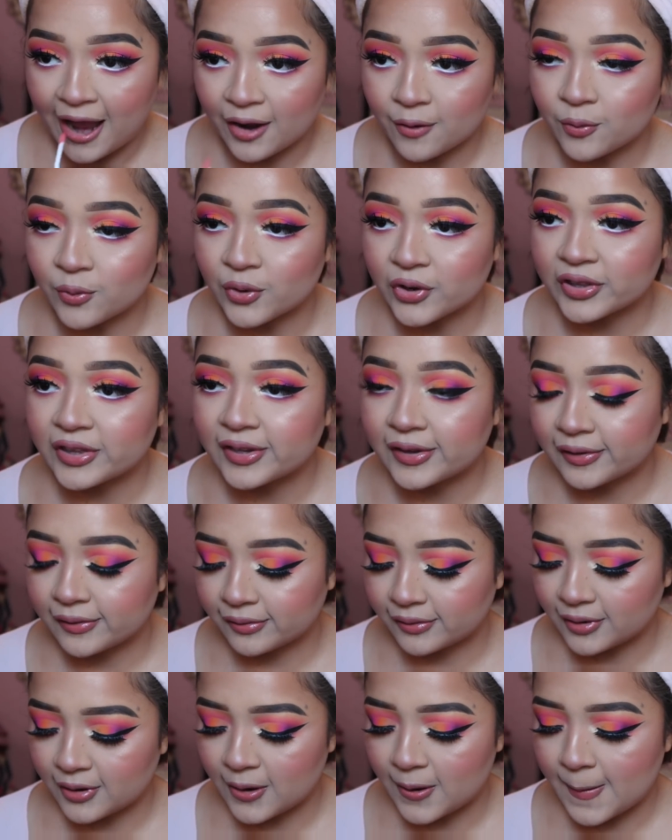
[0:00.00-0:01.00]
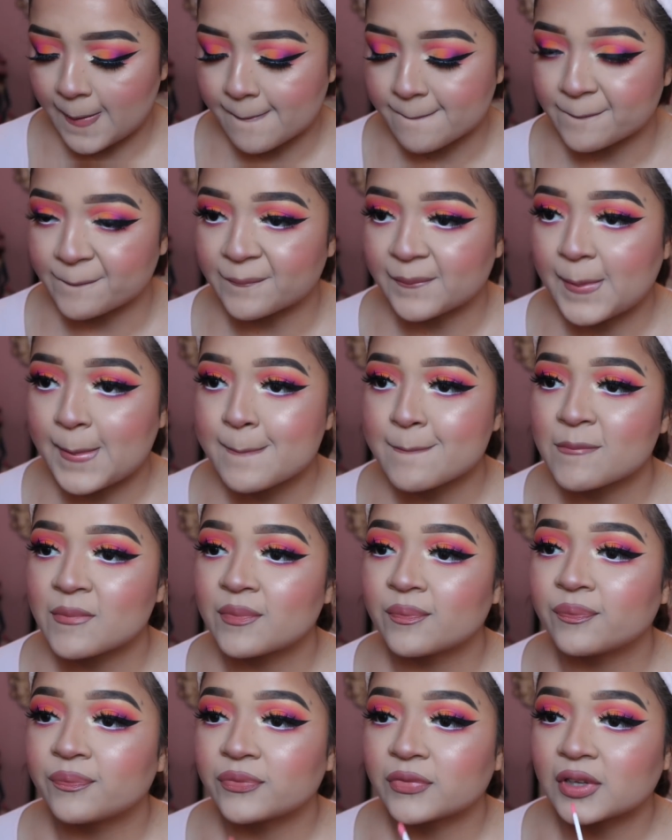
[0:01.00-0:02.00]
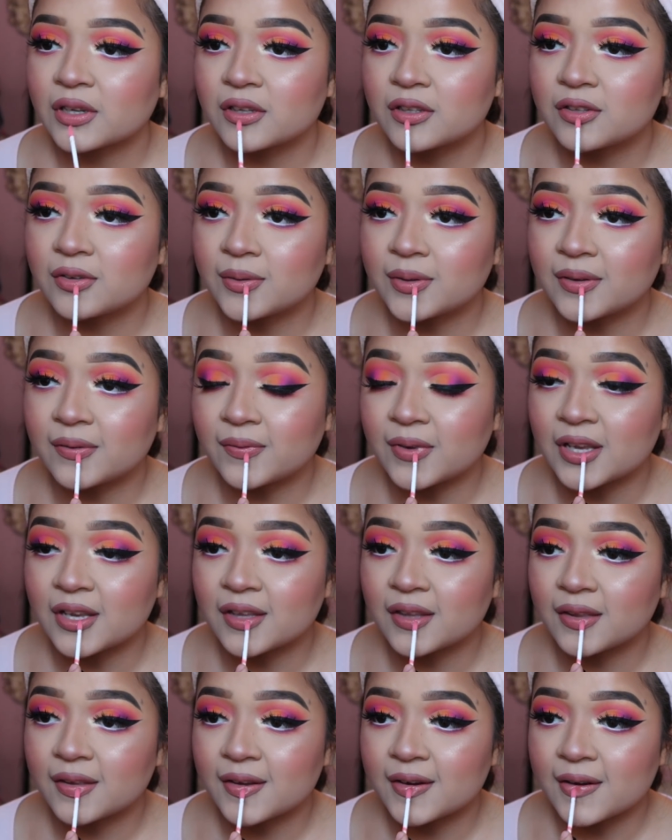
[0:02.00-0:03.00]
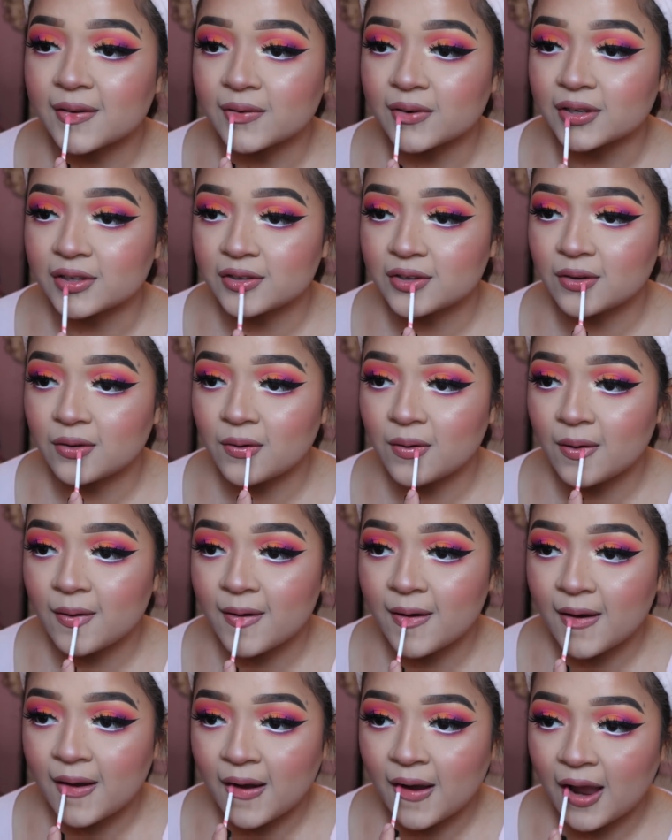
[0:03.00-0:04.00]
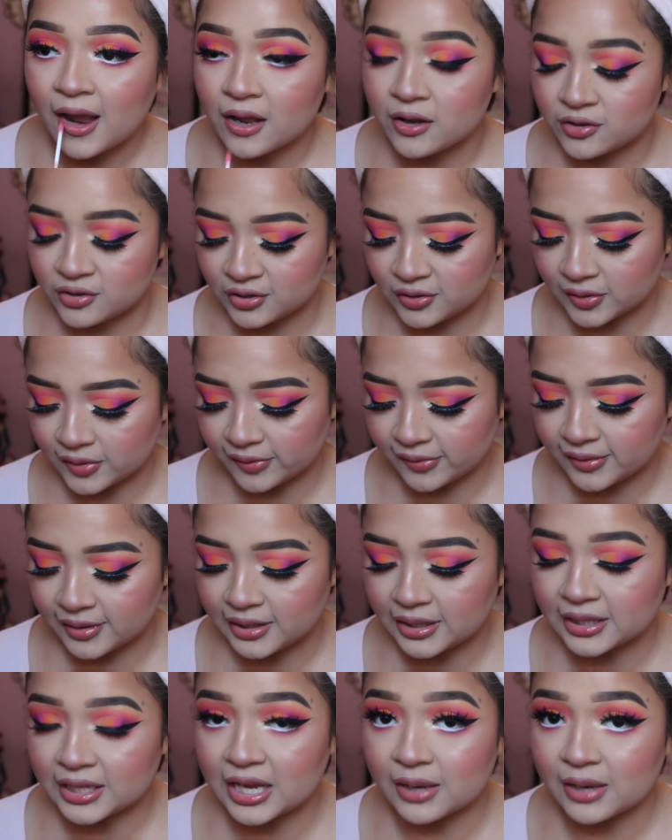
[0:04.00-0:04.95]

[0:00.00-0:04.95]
I wore this to an event that I went to go see